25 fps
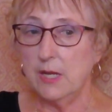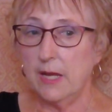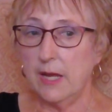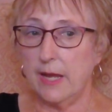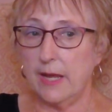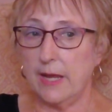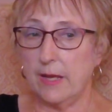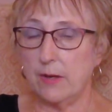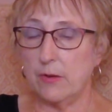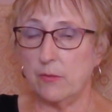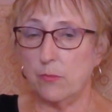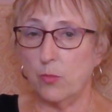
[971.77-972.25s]

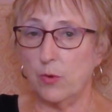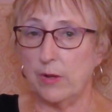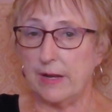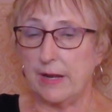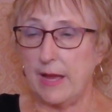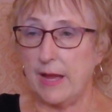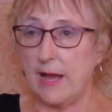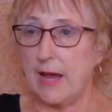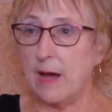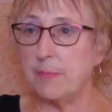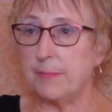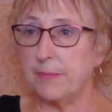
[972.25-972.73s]
And what
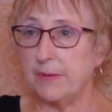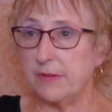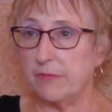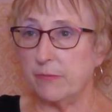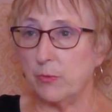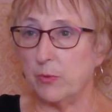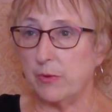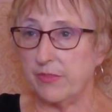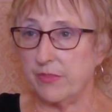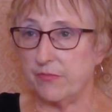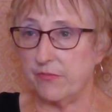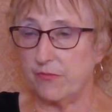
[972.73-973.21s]
happened
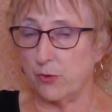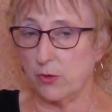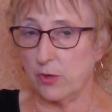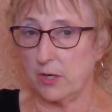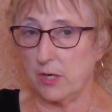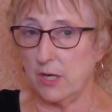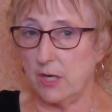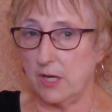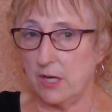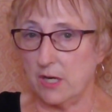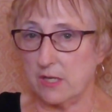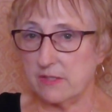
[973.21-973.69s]
for
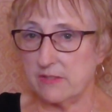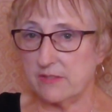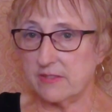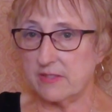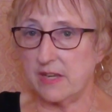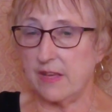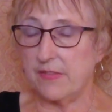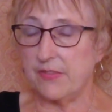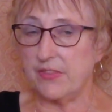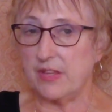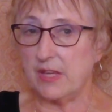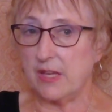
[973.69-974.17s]
us
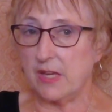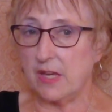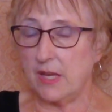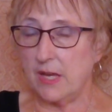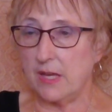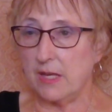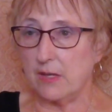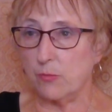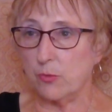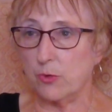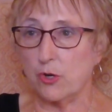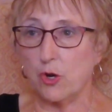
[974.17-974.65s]
at the
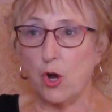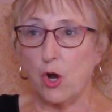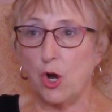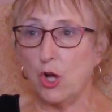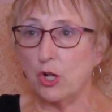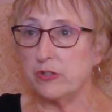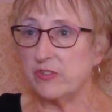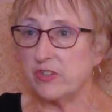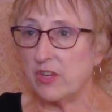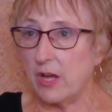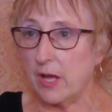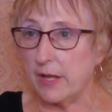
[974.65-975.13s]
end, we're
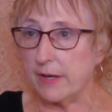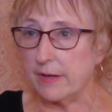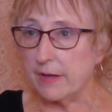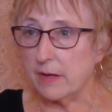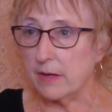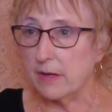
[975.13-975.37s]
all done.